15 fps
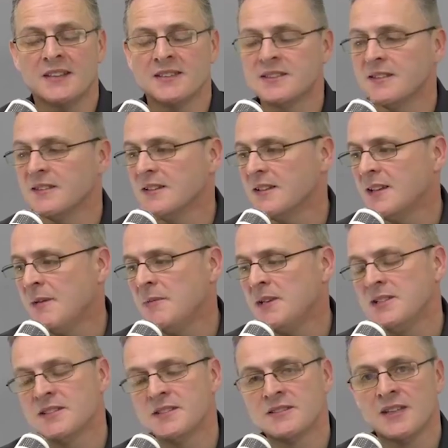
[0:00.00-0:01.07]
listen, let me
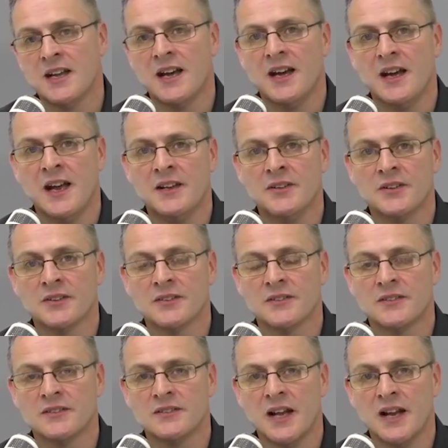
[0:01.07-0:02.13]
just end on
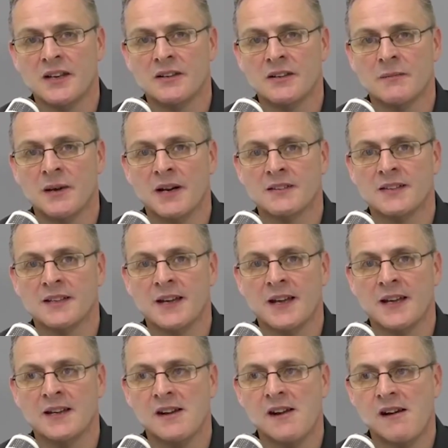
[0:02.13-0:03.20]
telling you about today.